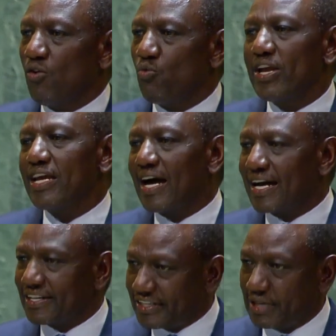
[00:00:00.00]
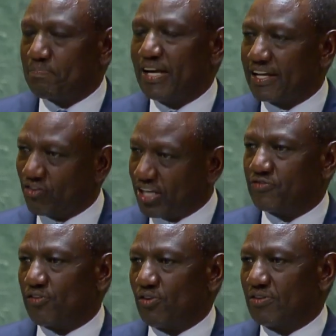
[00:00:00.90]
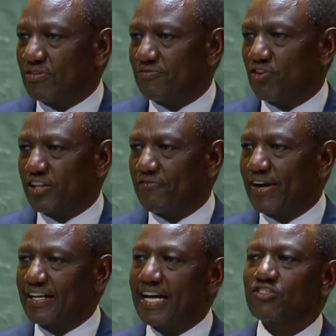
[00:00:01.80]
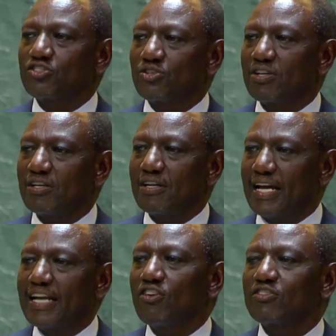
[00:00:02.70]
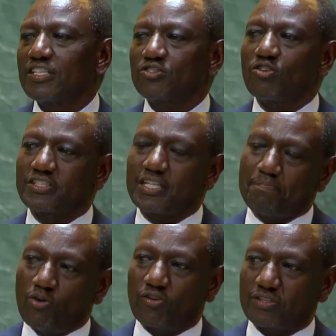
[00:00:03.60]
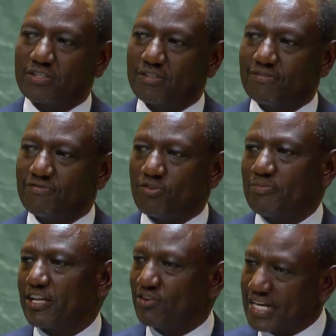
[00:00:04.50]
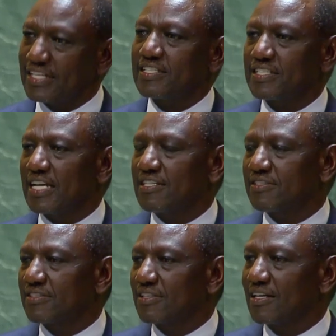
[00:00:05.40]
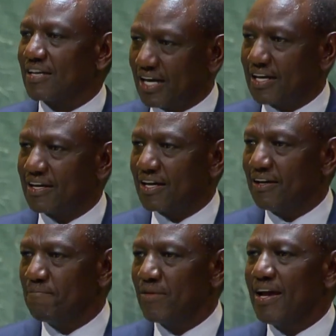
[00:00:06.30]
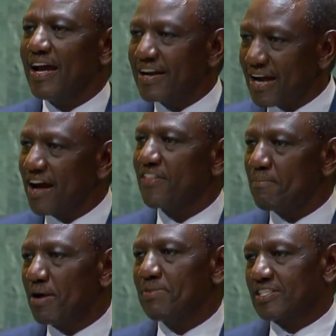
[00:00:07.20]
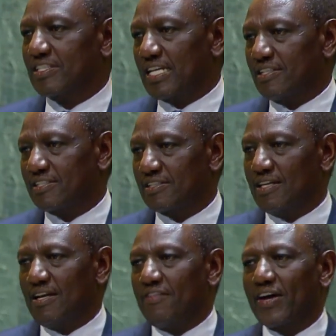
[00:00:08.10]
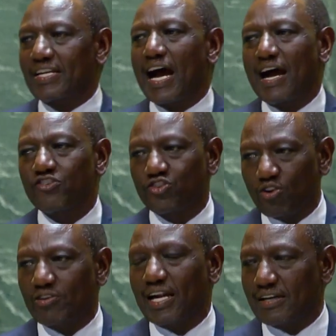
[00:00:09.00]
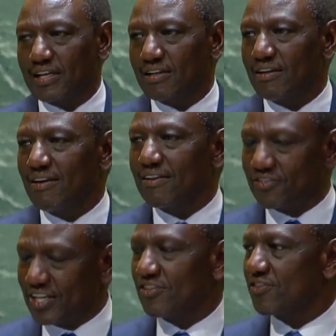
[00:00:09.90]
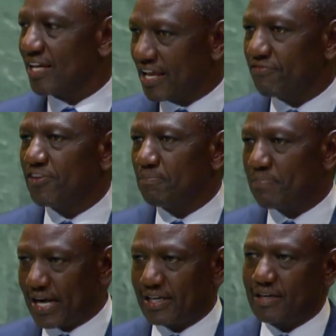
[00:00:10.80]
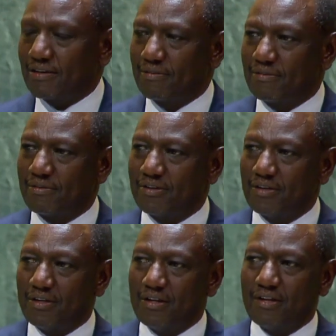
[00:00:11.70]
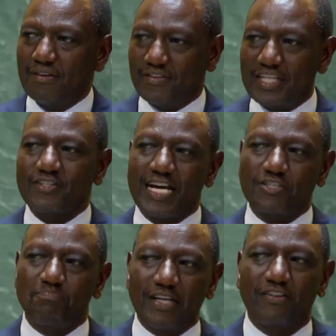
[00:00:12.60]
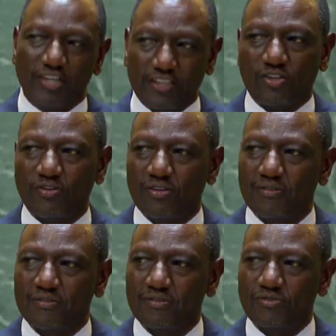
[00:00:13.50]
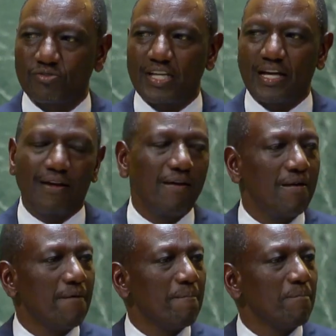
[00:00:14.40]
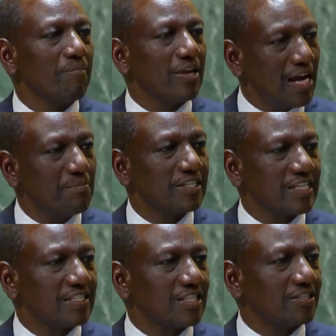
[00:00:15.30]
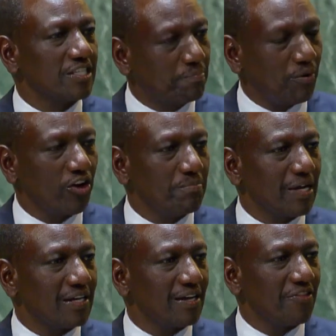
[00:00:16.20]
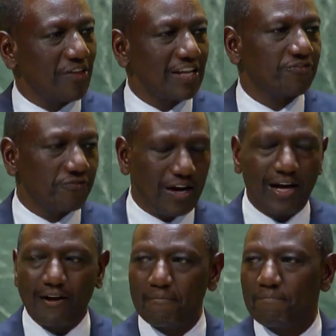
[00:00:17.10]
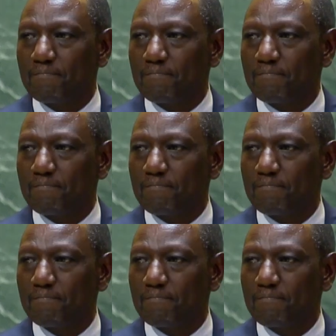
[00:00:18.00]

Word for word: We are deeply grateful for the financial and logistical support from the United States, Canada, and other member states that are shouldering this heavy burden. This has been critical to the M S S's deployment thus far.